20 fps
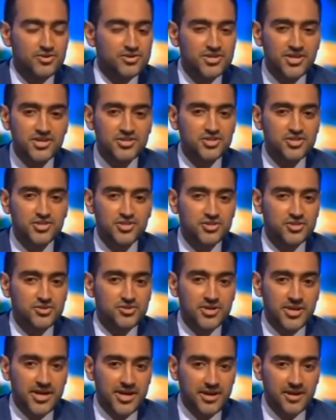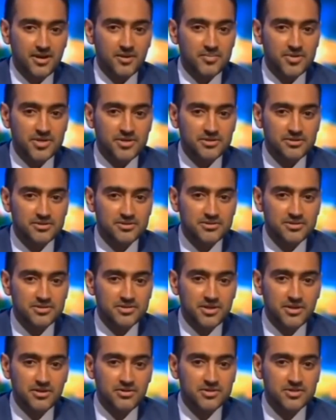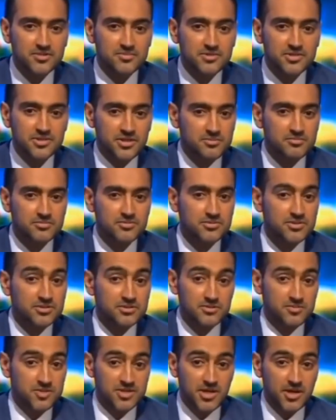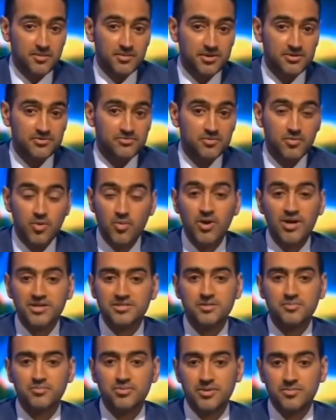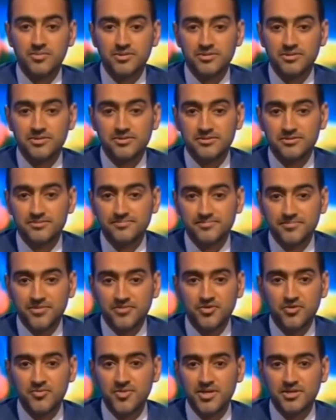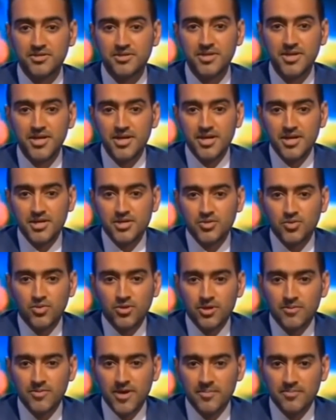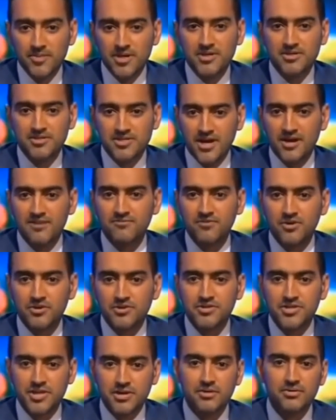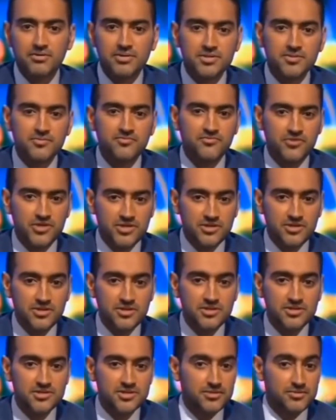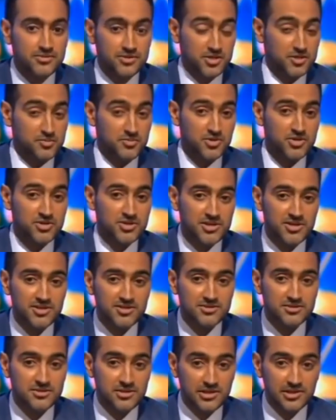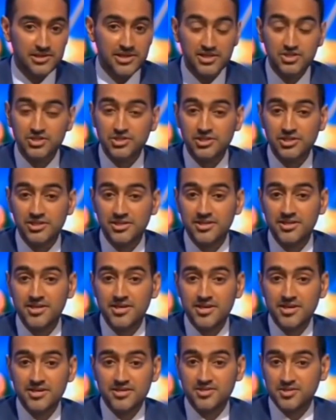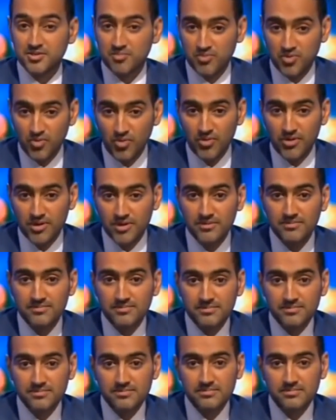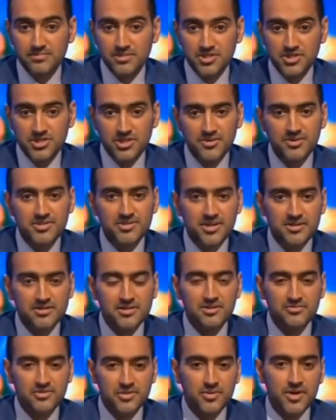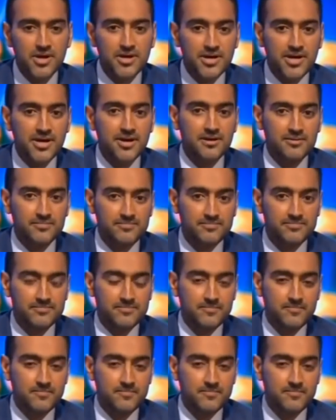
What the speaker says: Don't change your tune now because the terrorism seems to be coming from a white supremacist. If you've been talking about being tough on terrorism for years and the communities that allegedly support it, then show us how tough you are now.